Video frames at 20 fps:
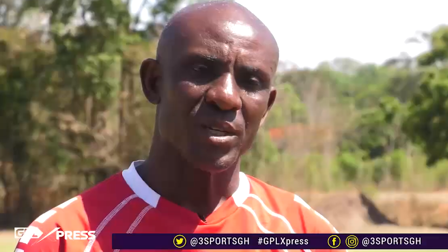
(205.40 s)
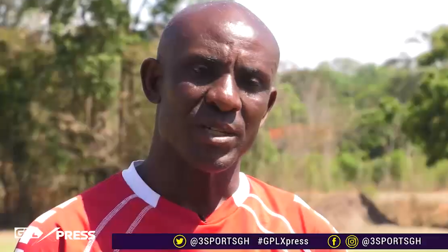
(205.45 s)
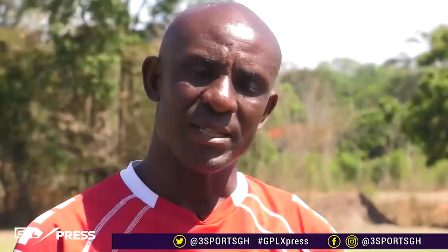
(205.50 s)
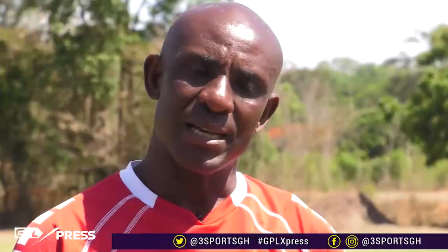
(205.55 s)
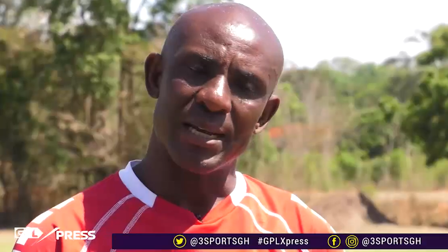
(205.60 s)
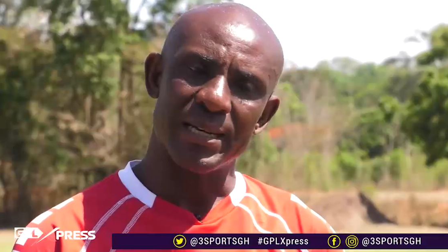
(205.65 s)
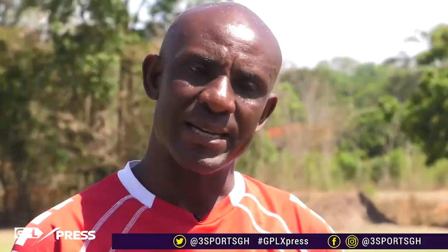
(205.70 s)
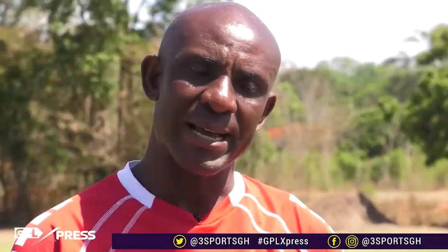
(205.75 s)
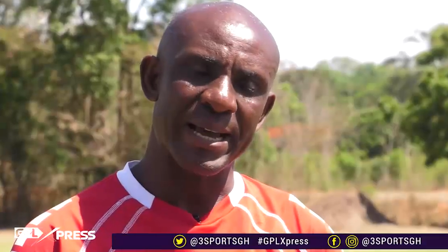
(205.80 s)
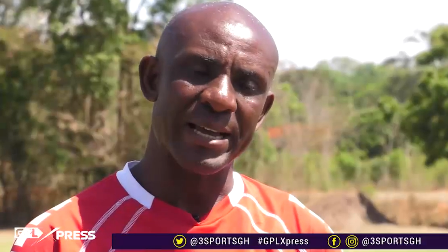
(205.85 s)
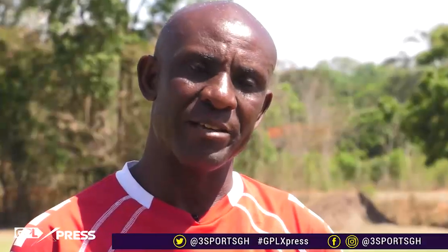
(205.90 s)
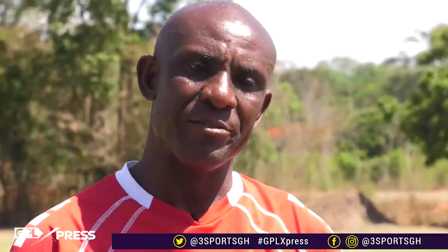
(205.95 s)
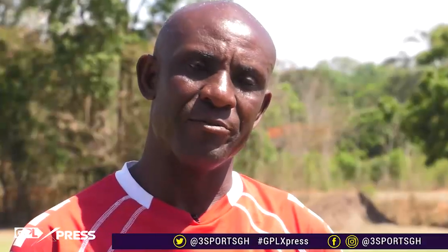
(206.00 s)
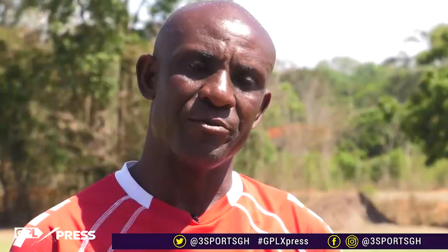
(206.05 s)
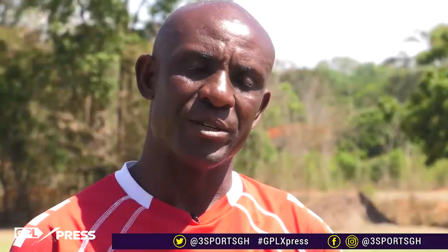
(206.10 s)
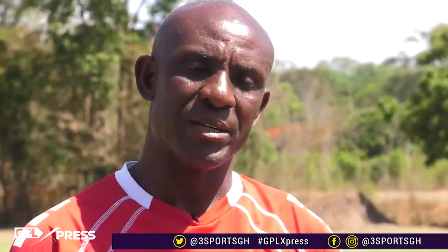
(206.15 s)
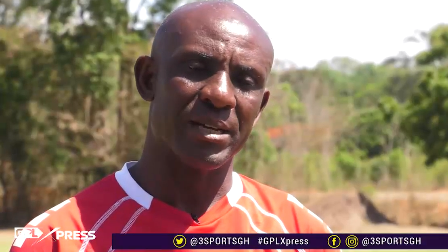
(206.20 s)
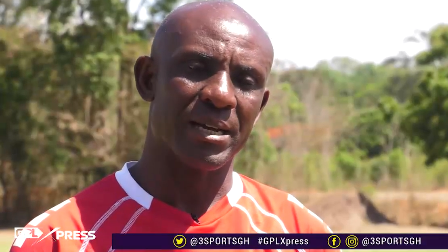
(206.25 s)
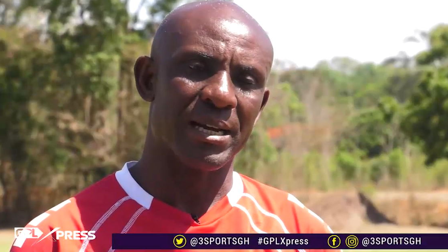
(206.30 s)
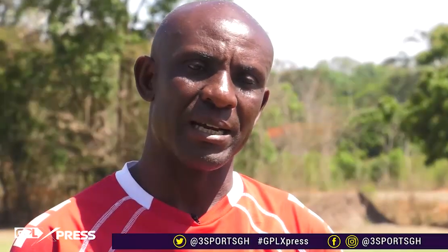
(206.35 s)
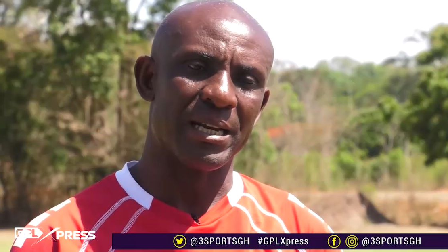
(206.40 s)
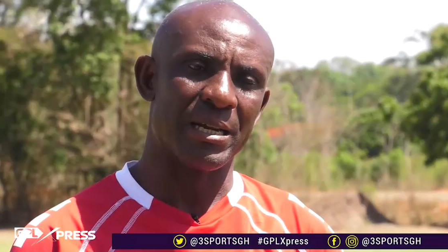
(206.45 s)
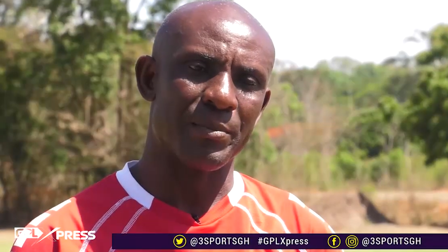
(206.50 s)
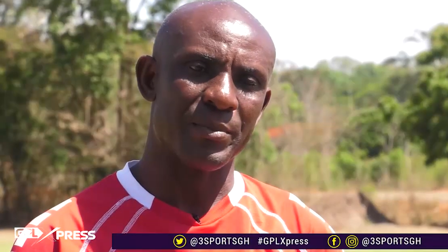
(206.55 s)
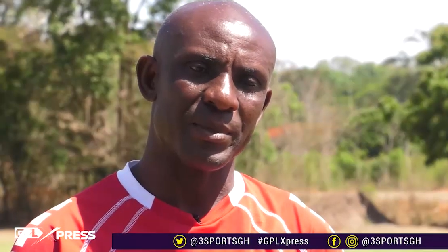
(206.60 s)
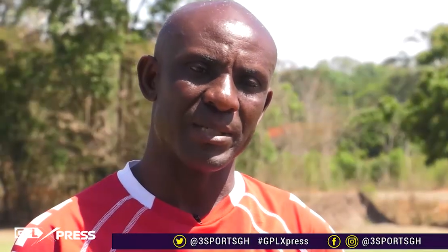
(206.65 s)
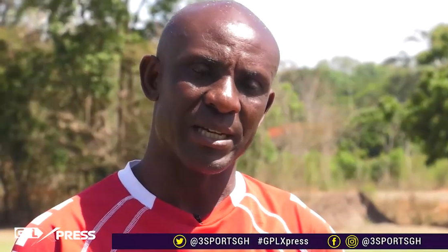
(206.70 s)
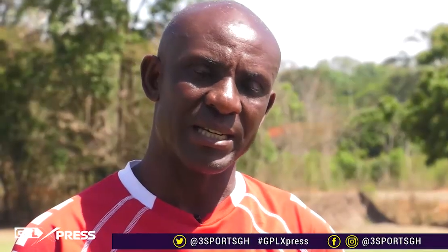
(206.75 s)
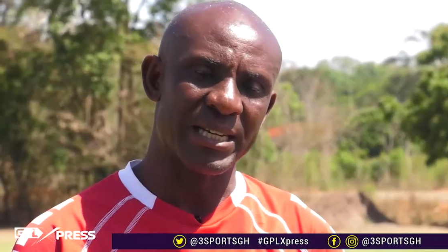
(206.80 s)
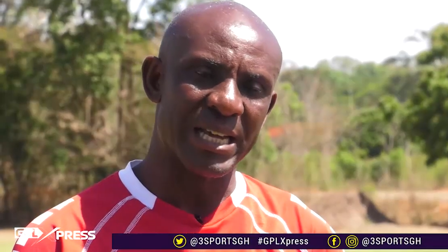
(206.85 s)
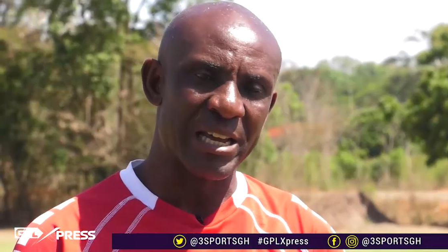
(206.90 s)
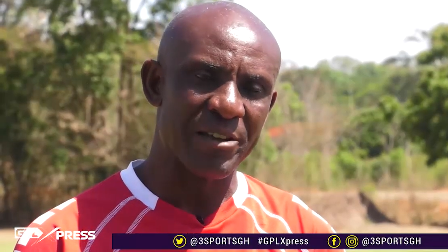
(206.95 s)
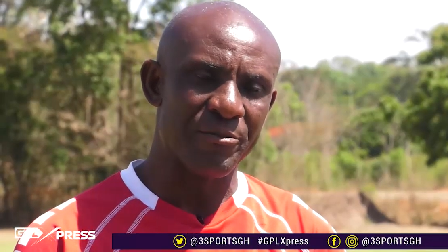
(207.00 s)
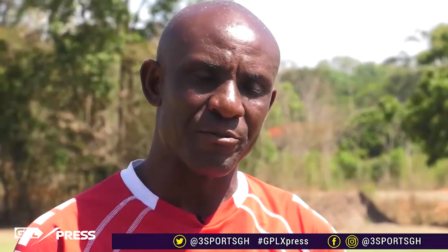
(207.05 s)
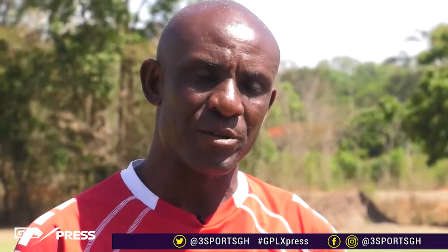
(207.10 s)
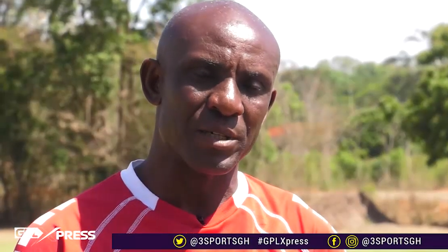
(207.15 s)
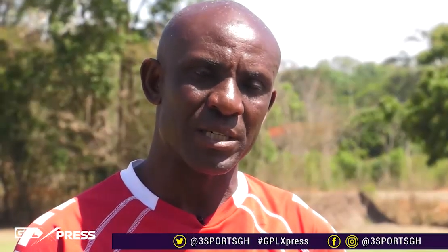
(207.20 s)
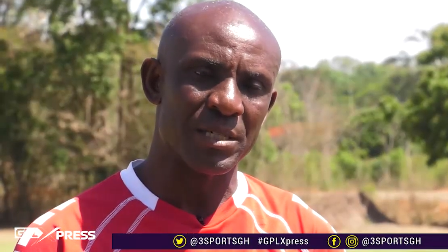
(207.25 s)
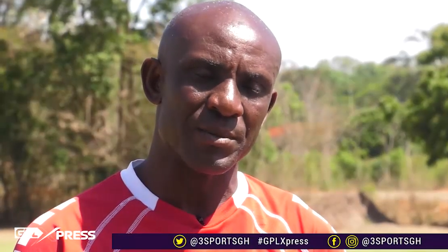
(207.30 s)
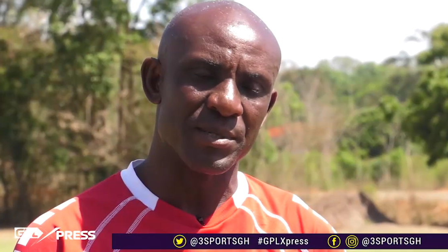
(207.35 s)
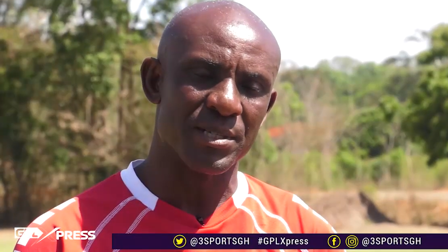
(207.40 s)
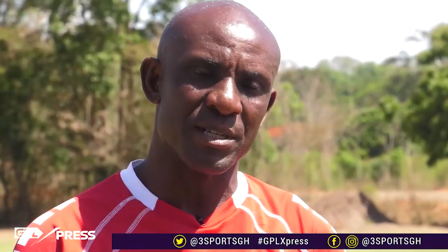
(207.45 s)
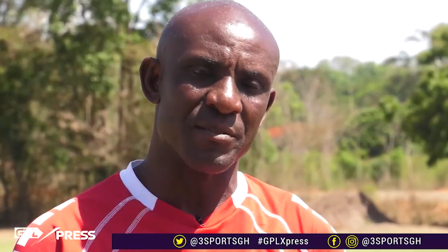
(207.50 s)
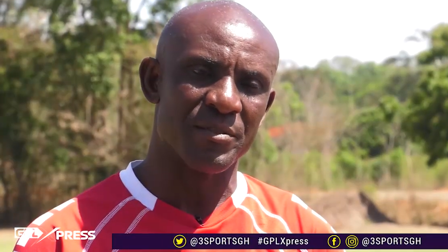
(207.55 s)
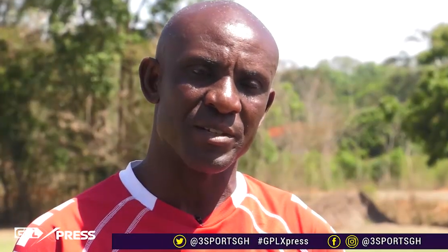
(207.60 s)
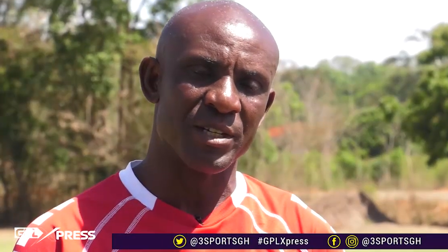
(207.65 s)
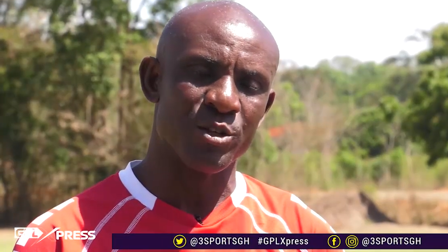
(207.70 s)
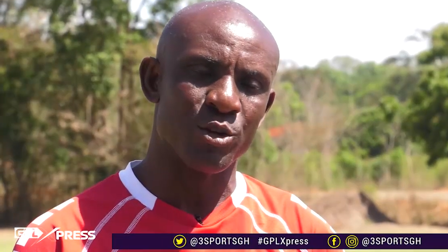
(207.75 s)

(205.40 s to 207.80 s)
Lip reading: they are dying for the club. They are dying for themselves.